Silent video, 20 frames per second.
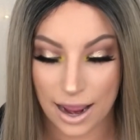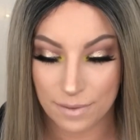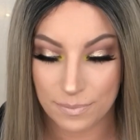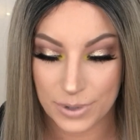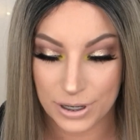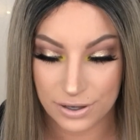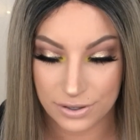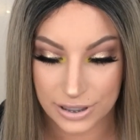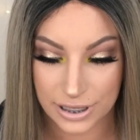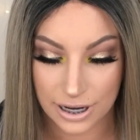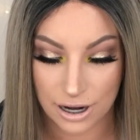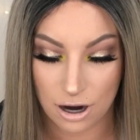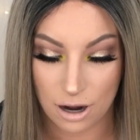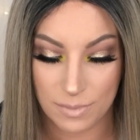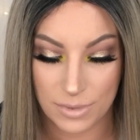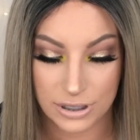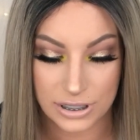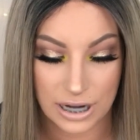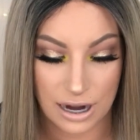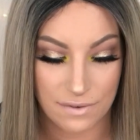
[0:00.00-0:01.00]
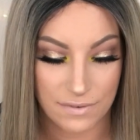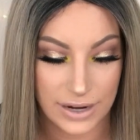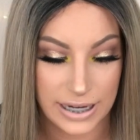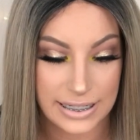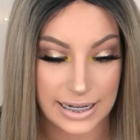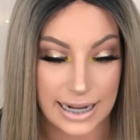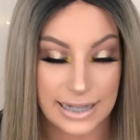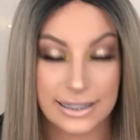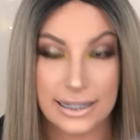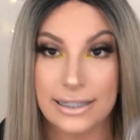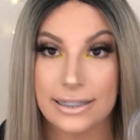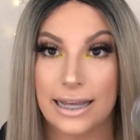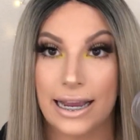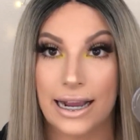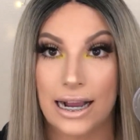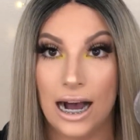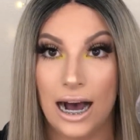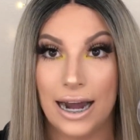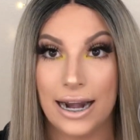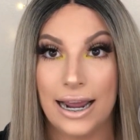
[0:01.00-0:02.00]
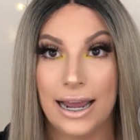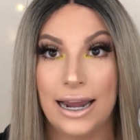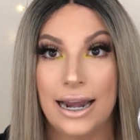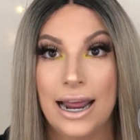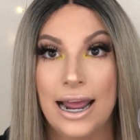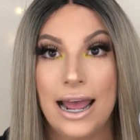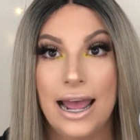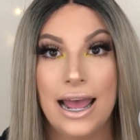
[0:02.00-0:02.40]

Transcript: I've been using it almost every day since I got it.